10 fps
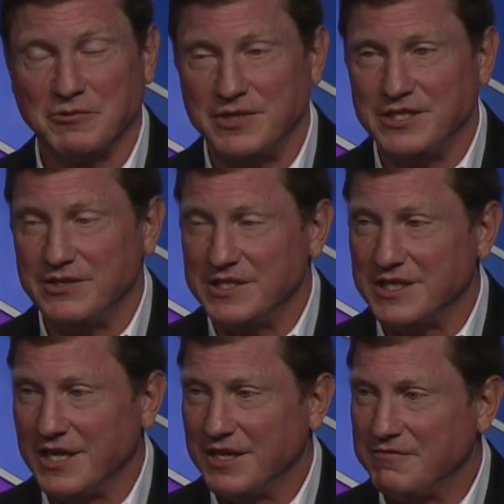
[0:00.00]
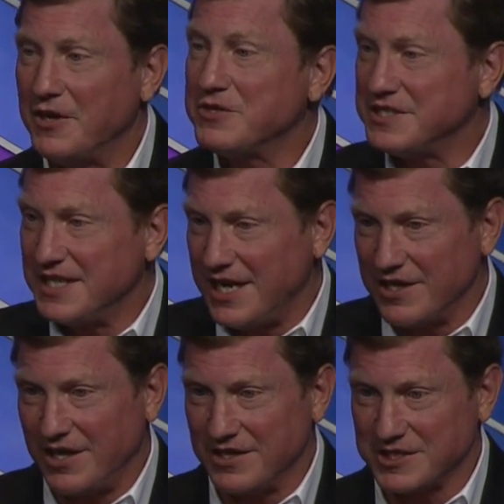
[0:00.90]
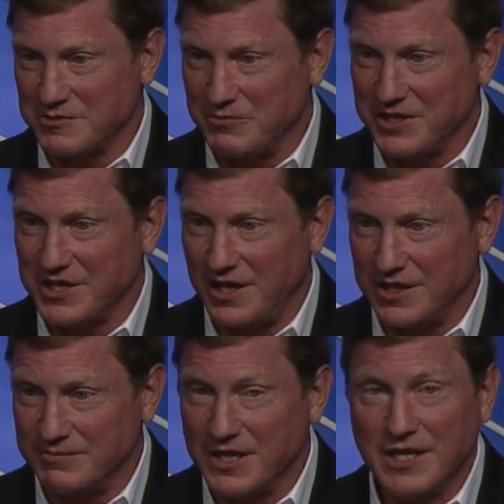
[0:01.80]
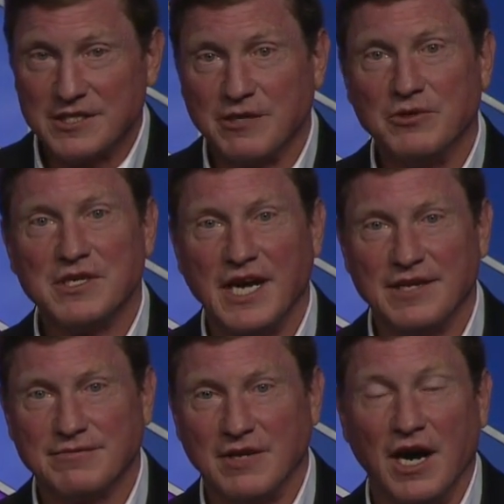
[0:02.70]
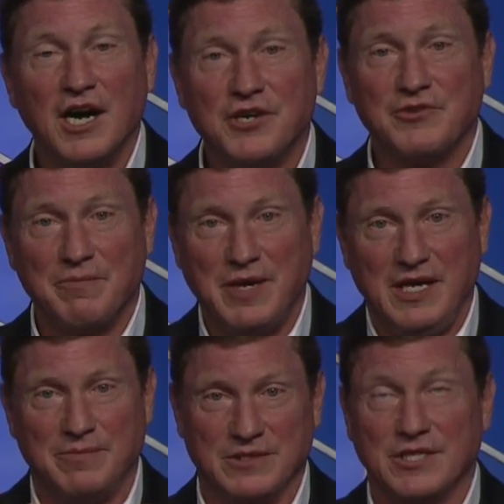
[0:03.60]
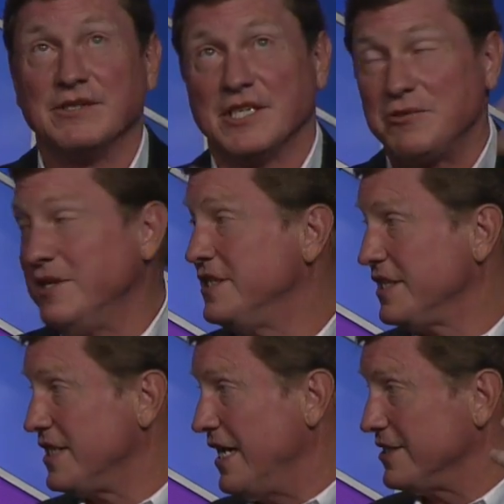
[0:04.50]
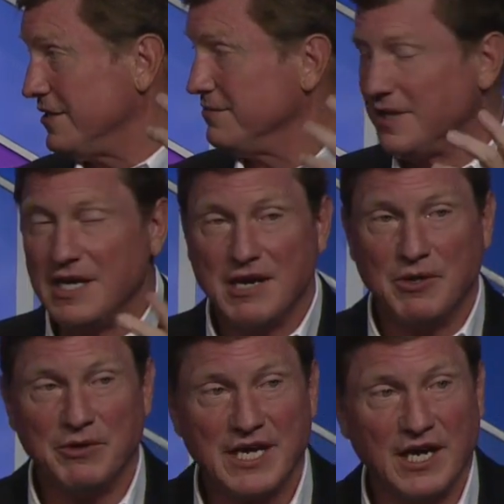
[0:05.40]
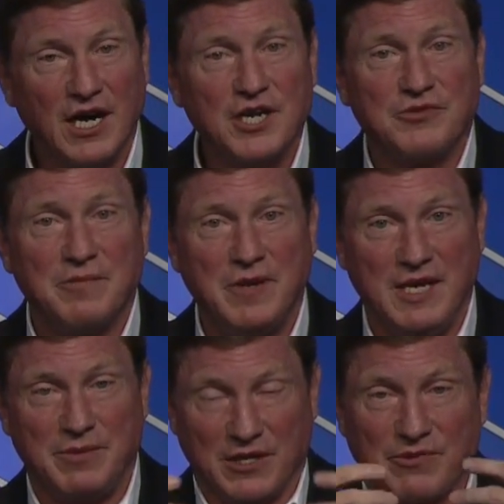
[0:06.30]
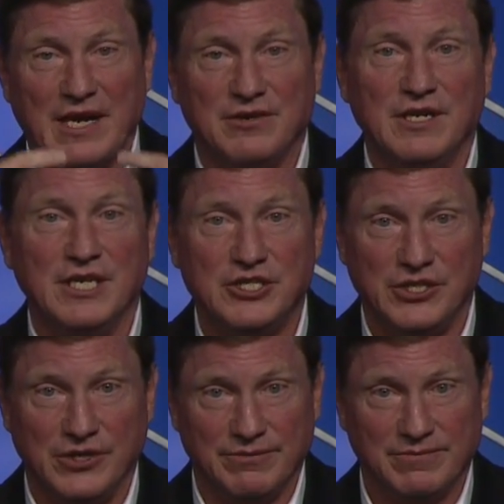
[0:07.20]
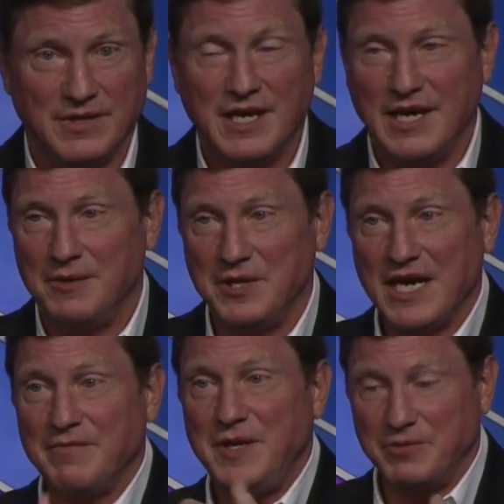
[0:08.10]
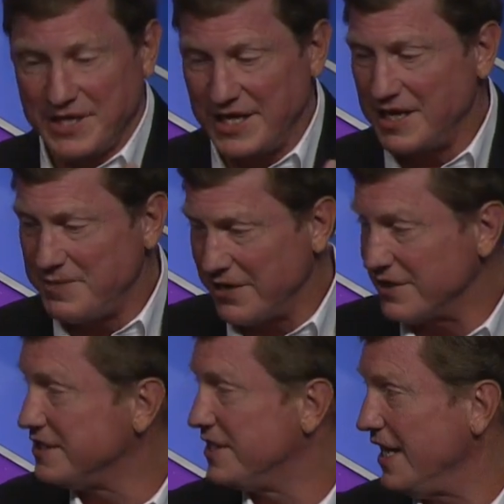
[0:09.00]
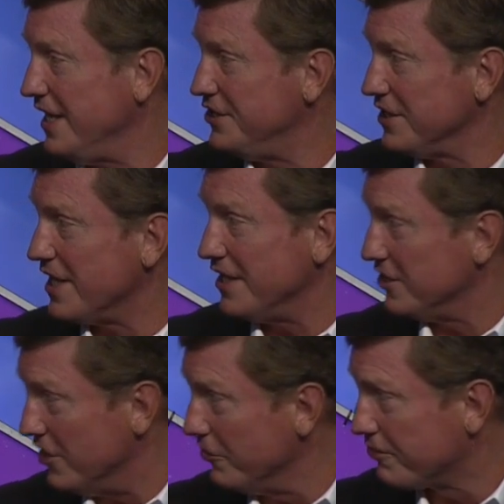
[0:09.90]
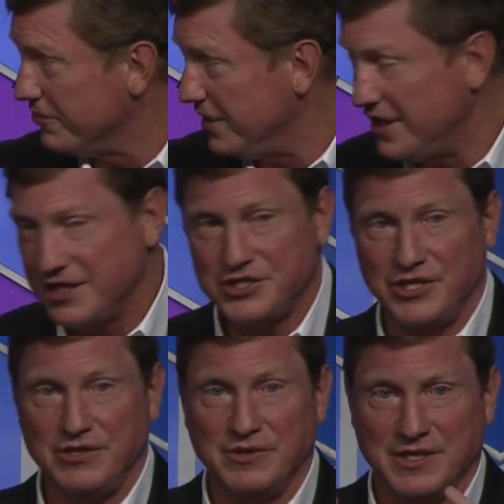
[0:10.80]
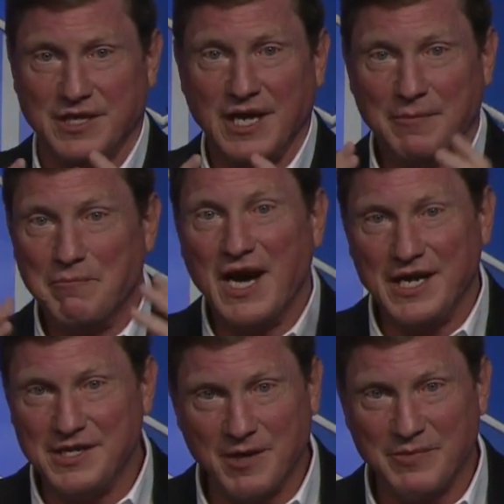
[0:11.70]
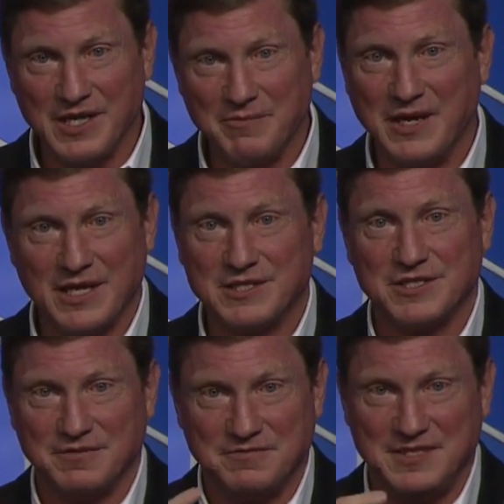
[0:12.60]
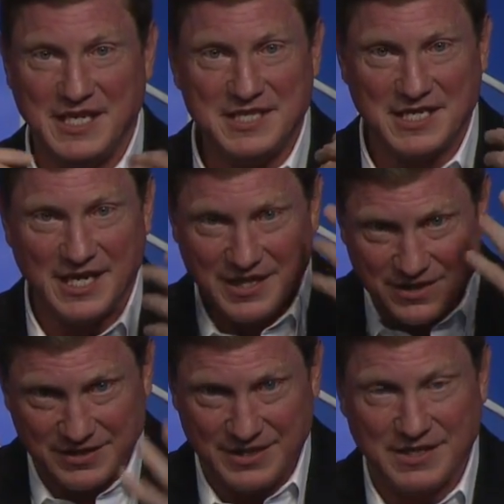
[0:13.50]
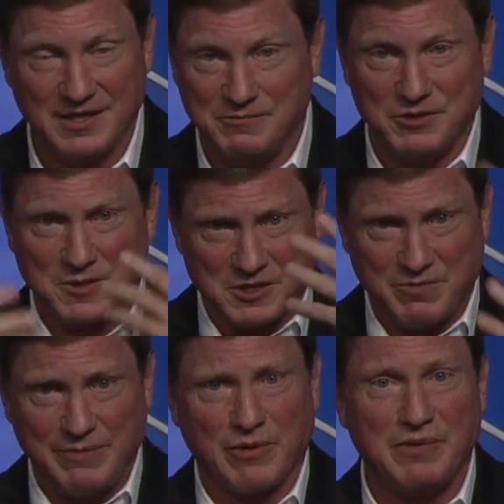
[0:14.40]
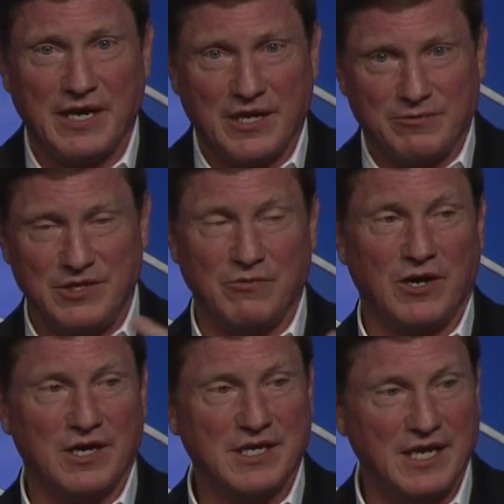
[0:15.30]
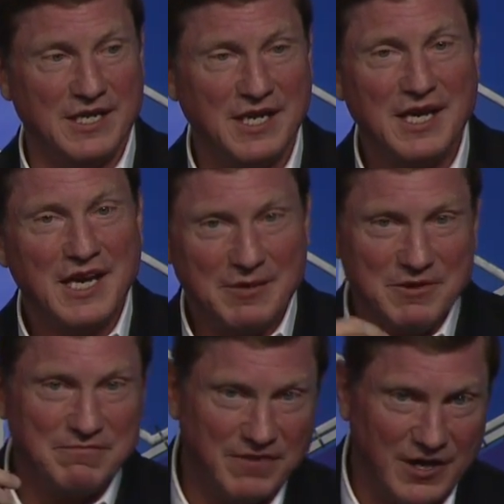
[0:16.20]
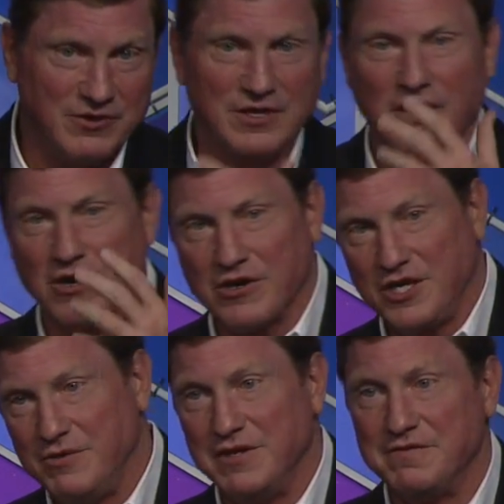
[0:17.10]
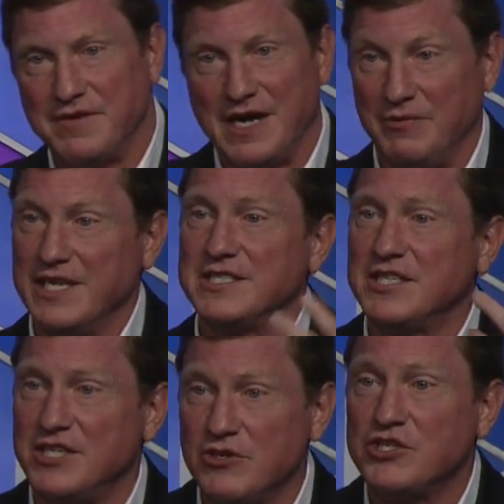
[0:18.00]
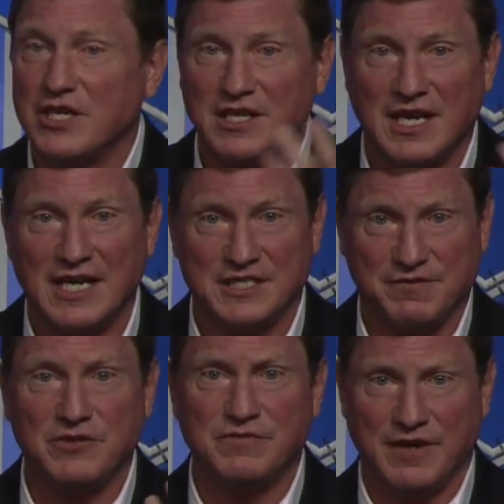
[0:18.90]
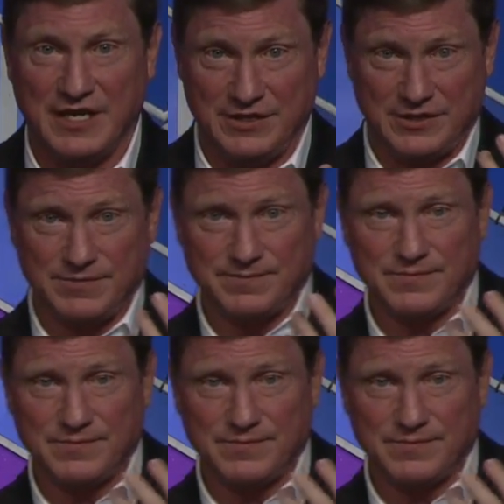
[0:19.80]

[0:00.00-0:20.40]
We do these focused dialogues is what we call them. So we'll get 100 people, so it's a 26,000, mm-hmm. but we get 100 people around an issue. And we have people get up here on a stage and kind of go through the issue with mind-numbing amounts of detail, and you're supposed to be prepared when you walk in. And we vote and argue and fight. We institutionalize food fights.